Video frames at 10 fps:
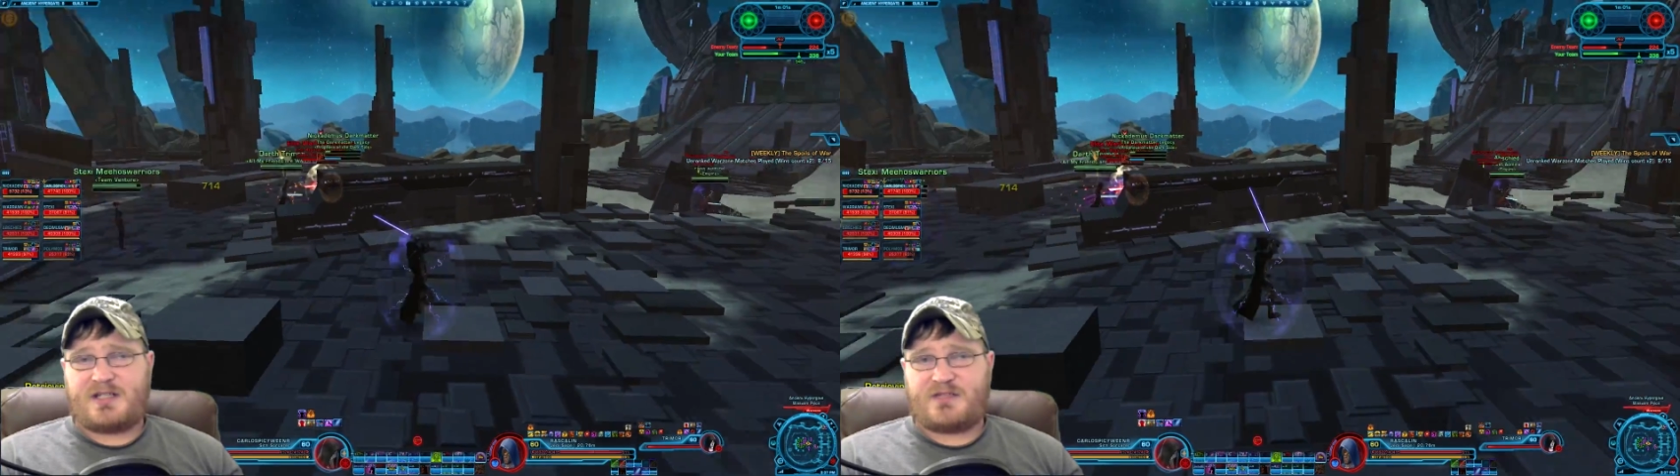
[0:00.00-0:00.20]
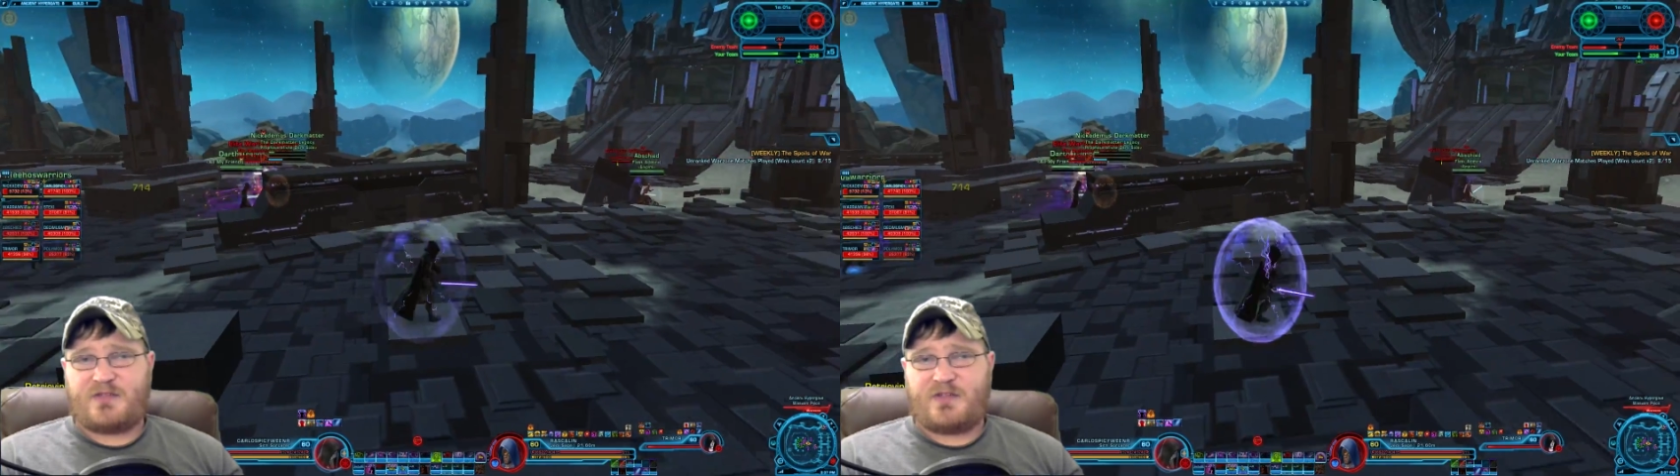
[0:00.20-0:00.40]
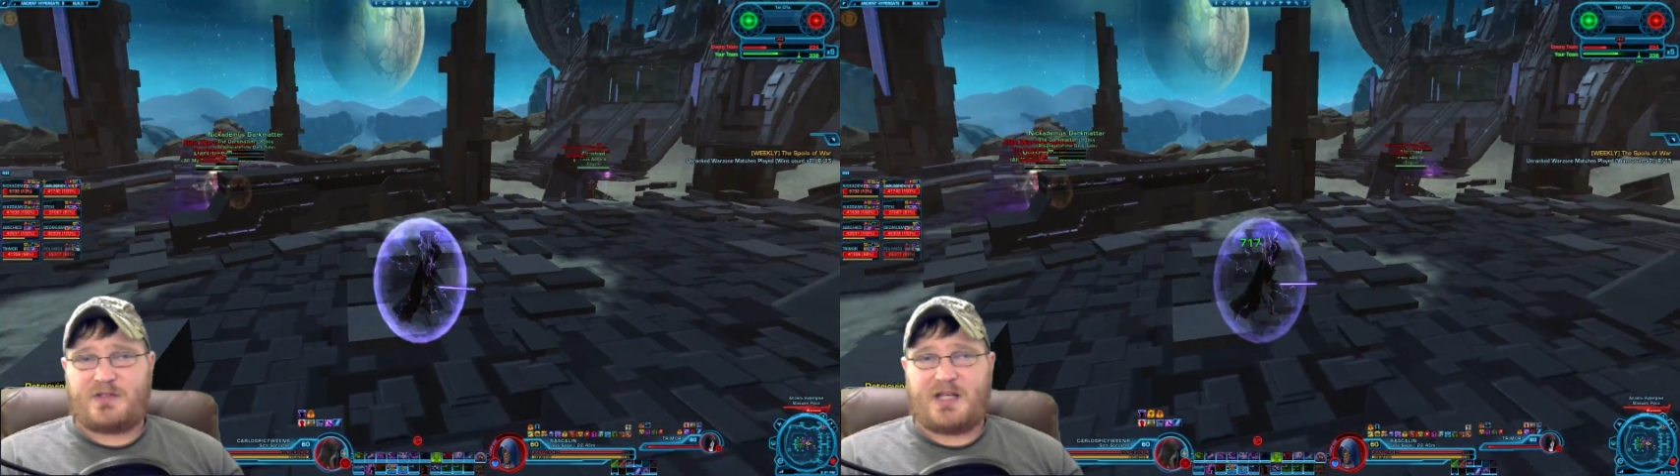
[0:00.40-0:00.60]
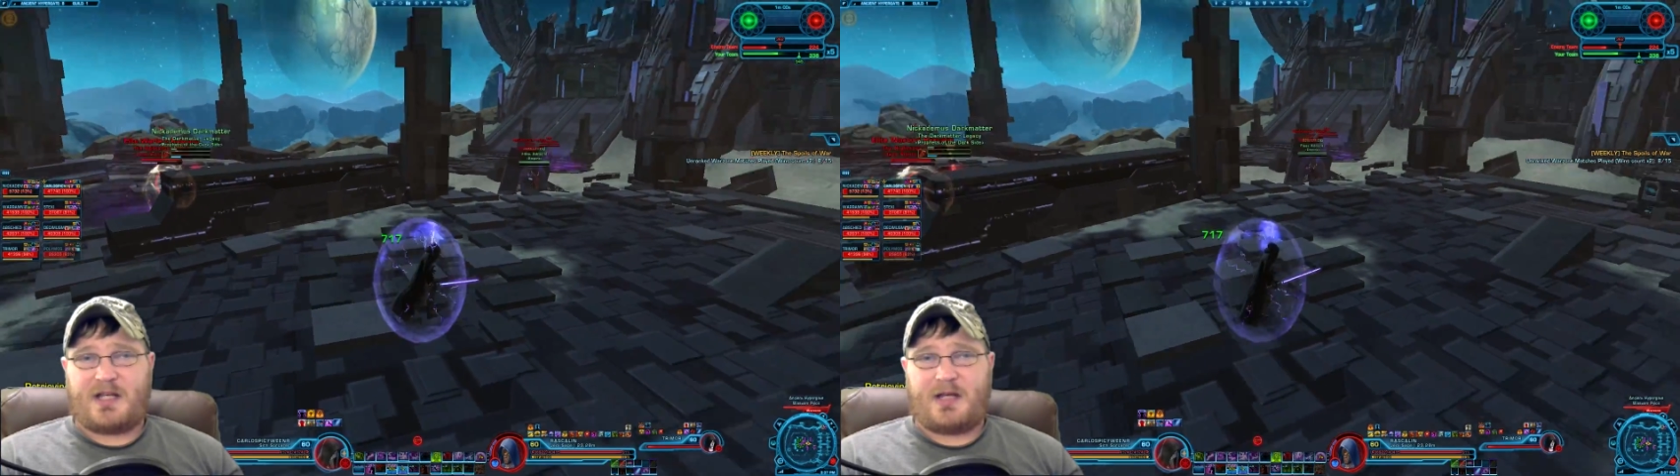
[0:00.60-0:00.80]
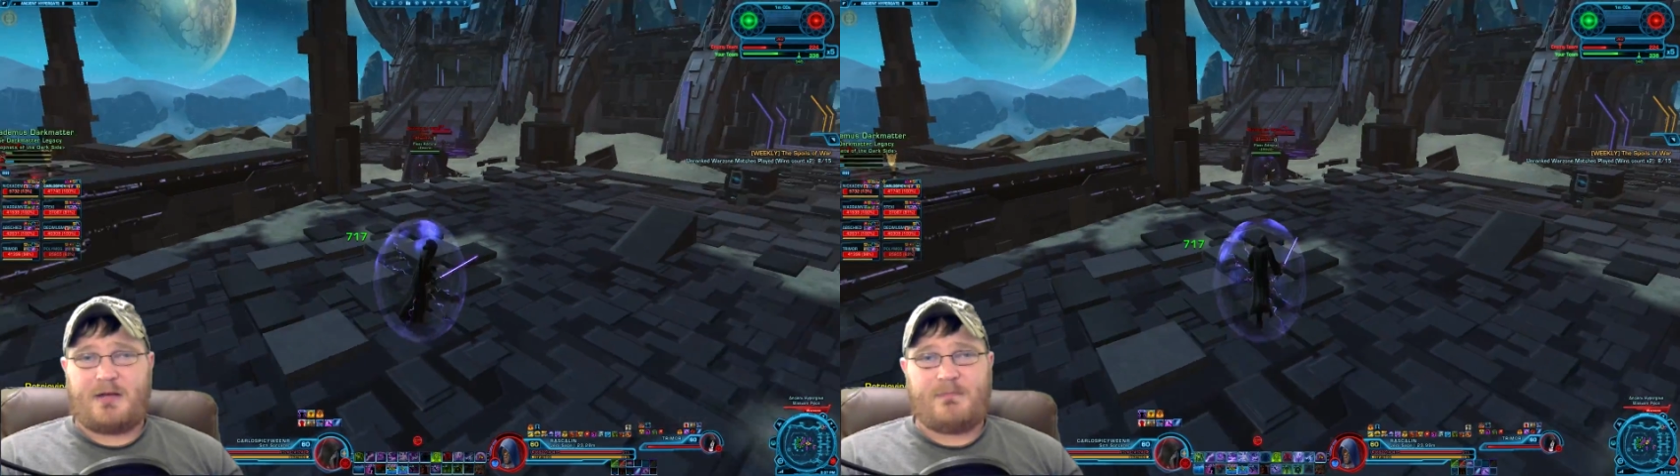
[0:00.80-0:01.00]
It just feels
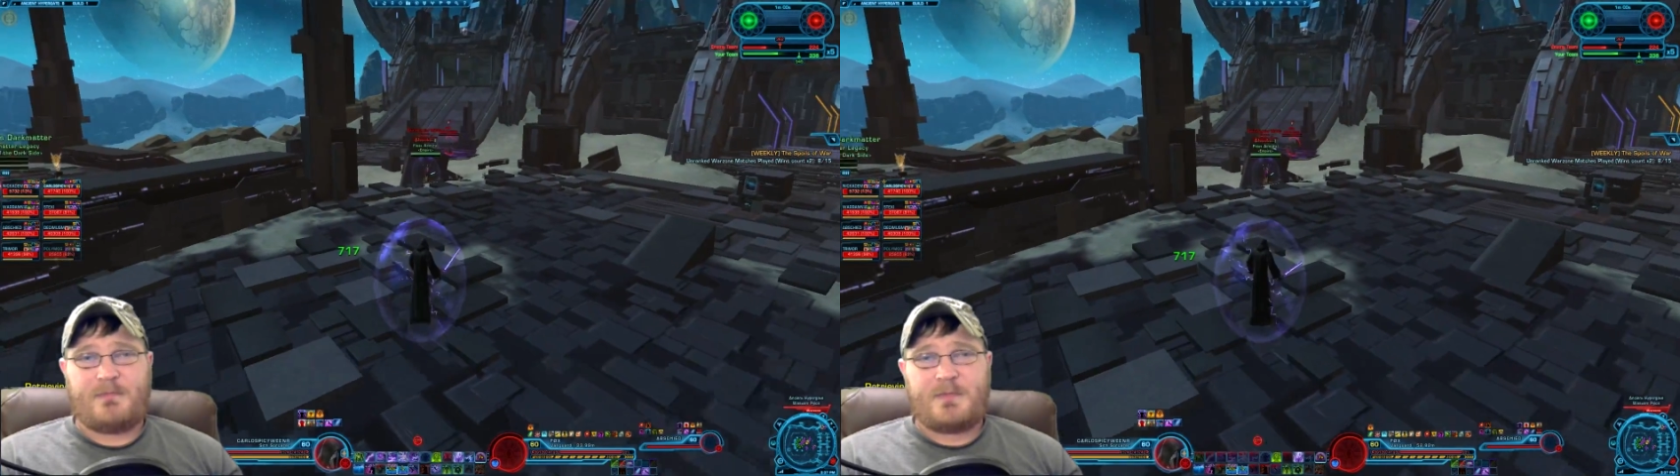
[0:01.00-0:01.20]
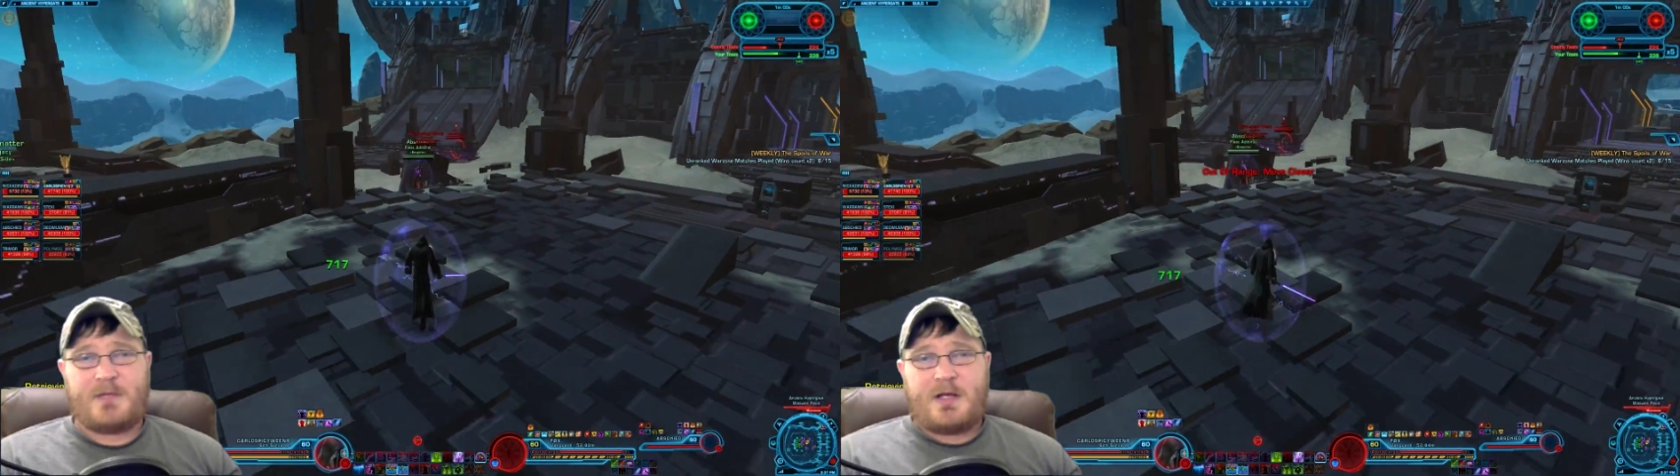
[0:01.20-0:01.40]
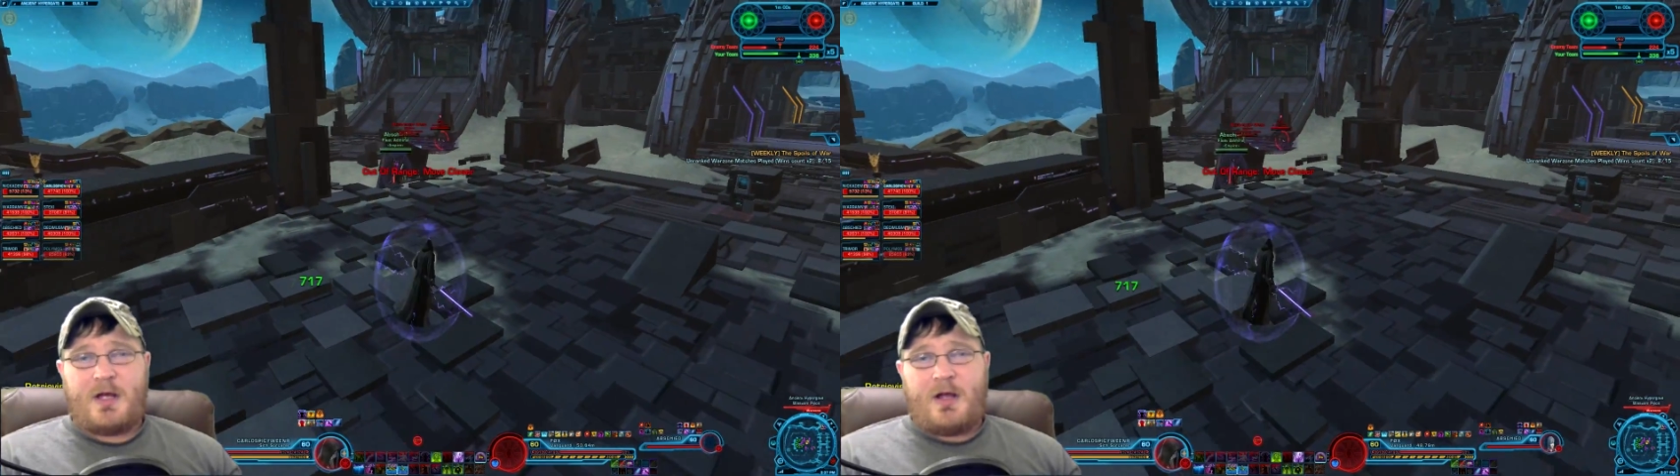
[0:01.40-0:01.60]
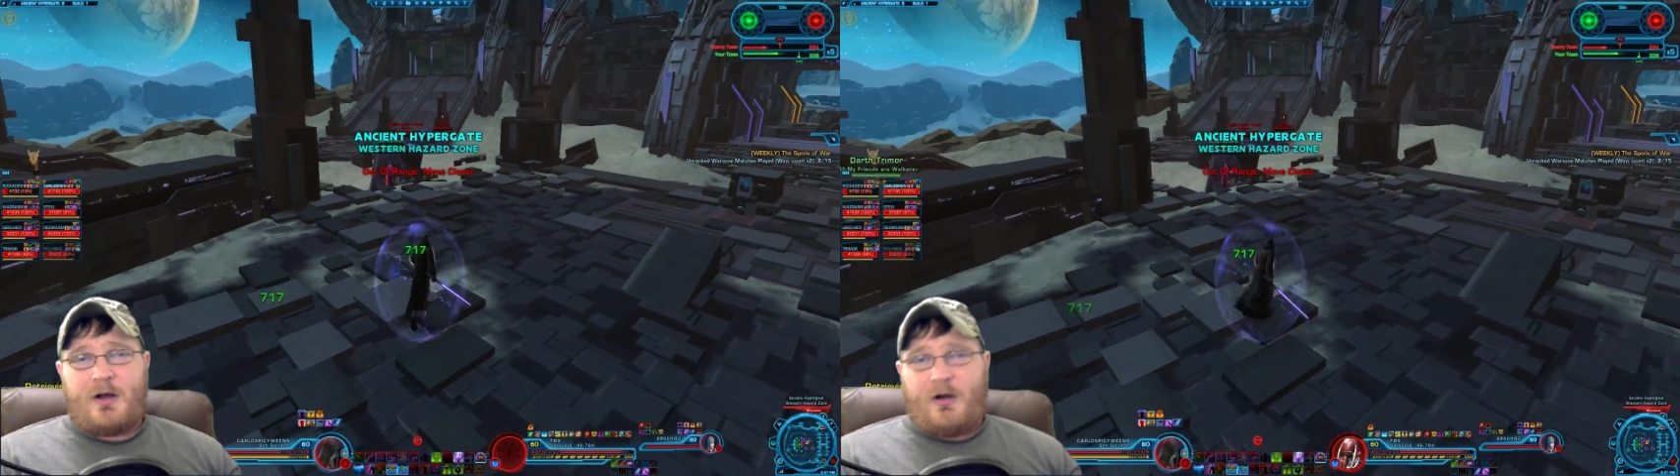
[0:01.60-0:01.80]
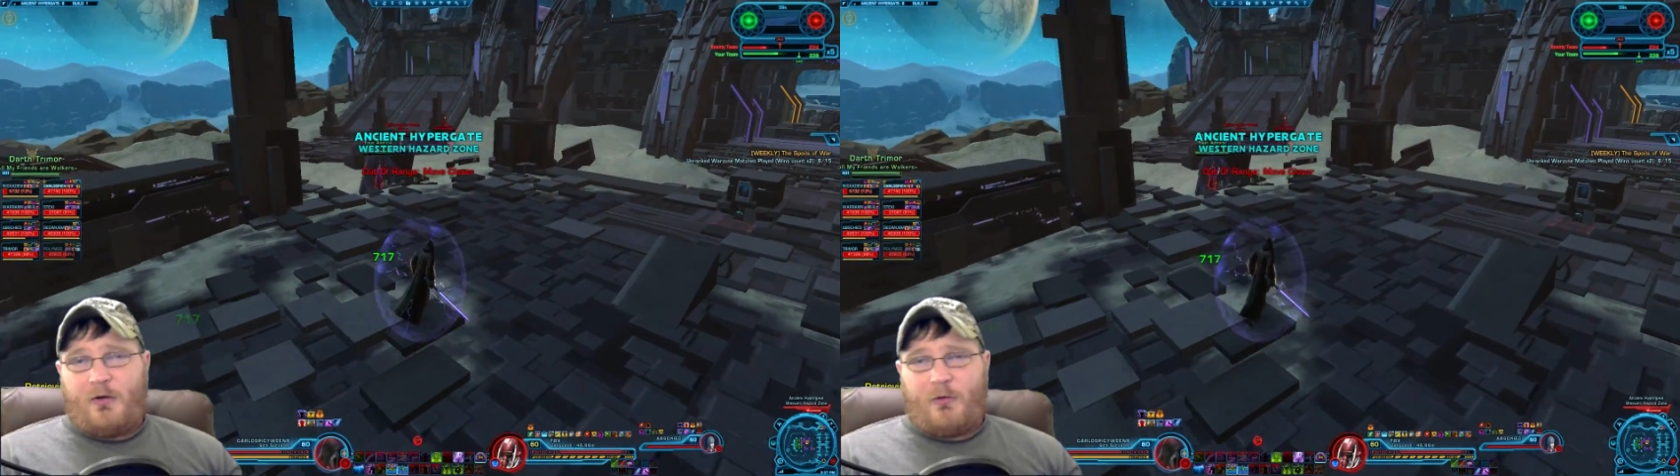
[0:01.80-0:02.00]
like I'm
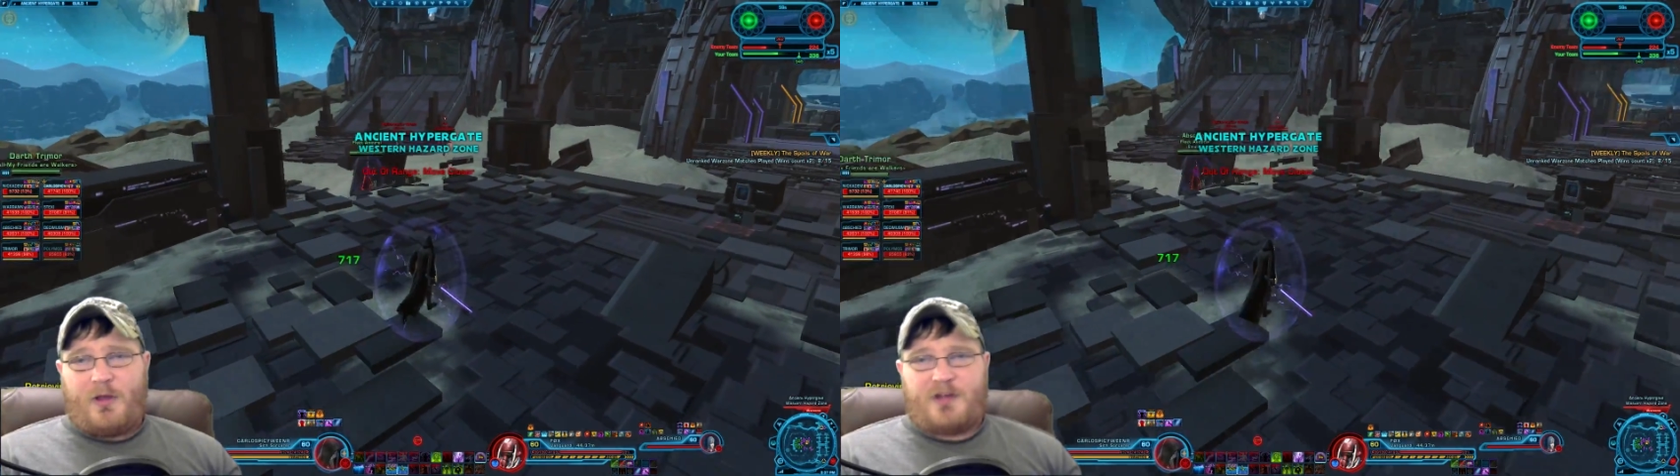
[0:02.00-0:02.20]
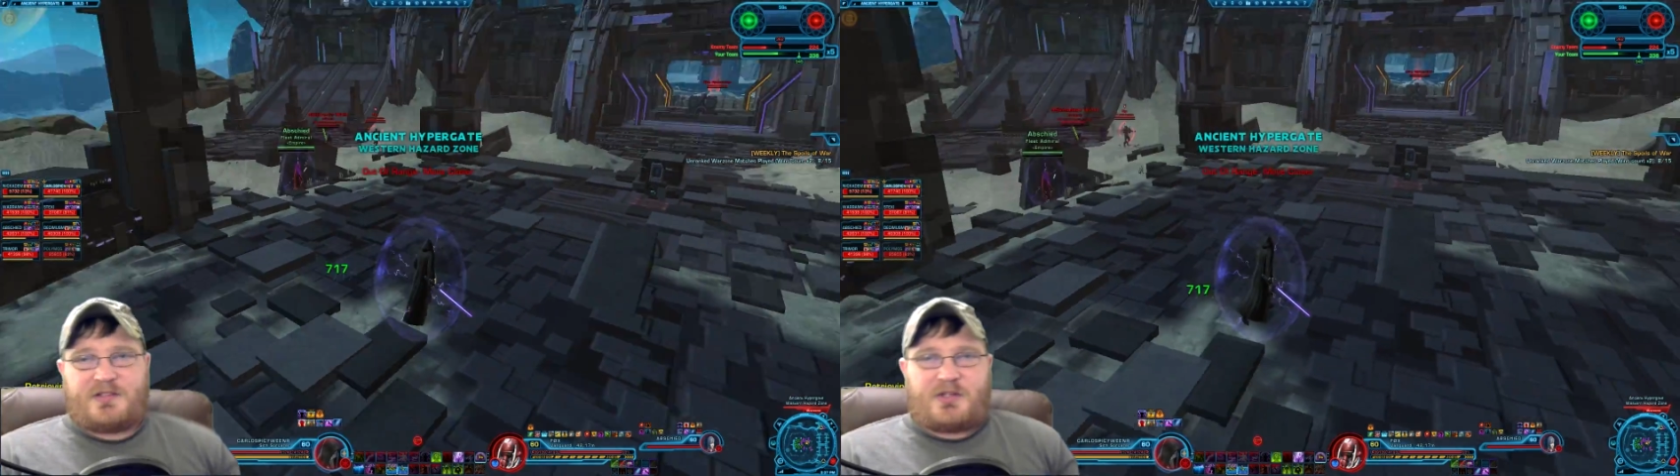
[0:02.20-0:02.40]
running